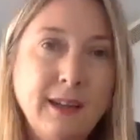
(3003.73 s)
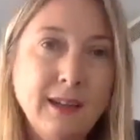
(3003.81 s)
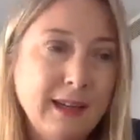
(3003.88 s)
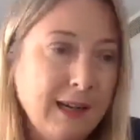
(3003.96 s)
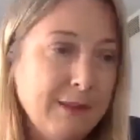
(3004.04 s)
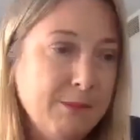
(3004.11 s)

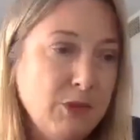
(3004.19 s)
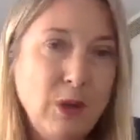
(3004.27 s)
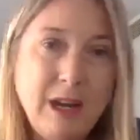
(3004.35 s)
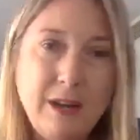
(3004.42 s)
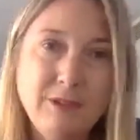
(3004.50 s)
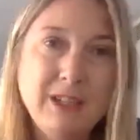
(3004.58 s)
You
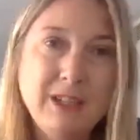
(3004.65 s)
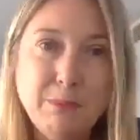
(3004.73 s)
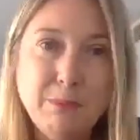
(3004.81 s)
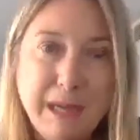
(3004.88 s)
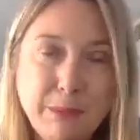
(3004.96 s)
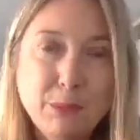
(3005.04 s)
have to have
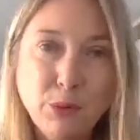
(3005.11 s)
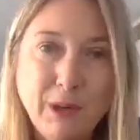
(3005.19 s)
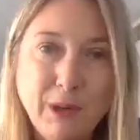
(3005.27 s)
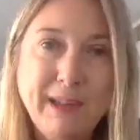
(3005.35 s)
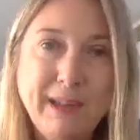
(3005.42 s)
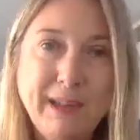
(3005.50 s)

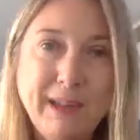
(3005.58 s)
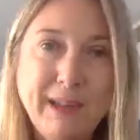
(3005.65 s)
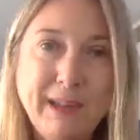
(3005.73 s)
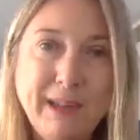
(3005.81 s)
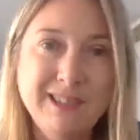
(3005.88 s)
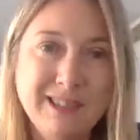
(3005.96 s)
people and
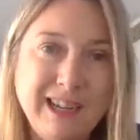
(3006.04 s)
help